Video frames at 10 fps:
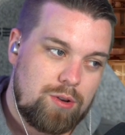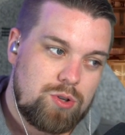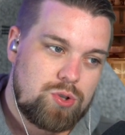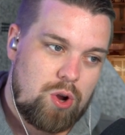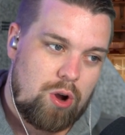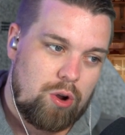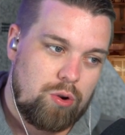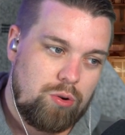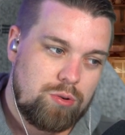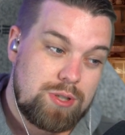
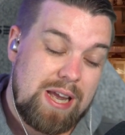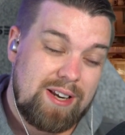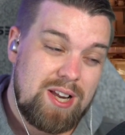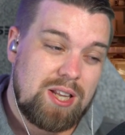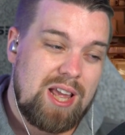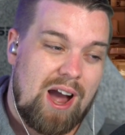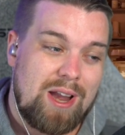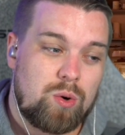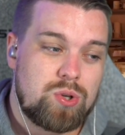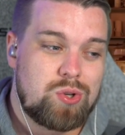So, technically, I
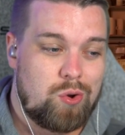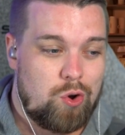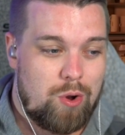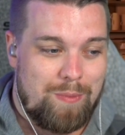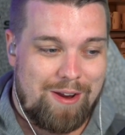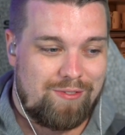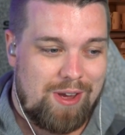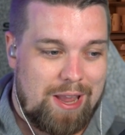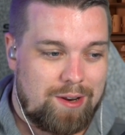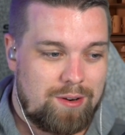also know my
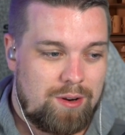fate.